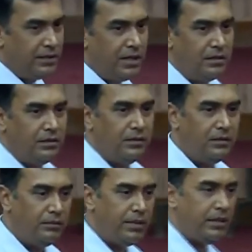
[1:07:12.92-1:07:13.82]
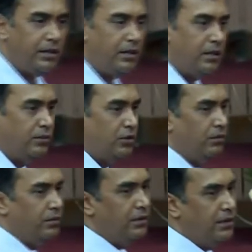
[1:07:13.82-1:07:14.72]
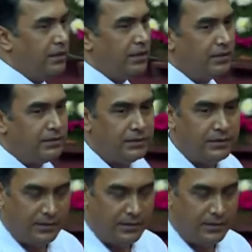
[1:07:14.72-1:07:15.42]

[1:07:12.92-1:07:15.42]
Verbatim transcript: are better in terms of read lengths.